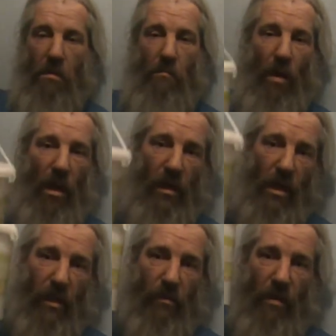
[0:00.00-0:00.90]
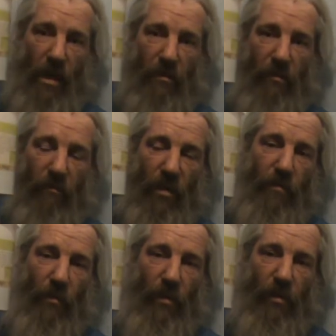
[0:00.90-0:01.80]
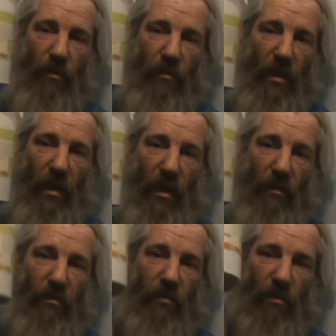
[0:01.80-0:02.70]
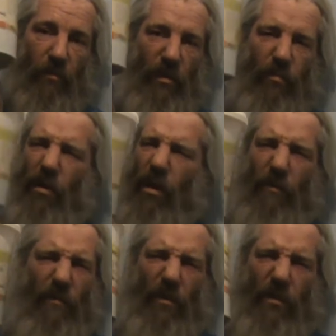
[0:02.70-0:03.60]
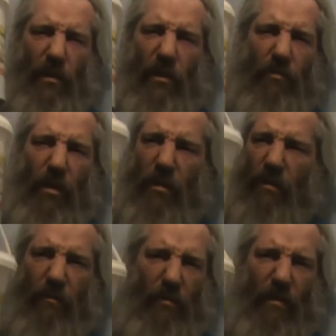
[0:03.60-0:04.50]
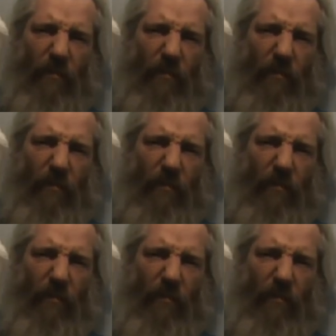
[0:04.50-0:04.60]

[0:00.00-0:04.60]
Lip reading: barley extract. 3.2 kilos cost me 13 quid. I think it was about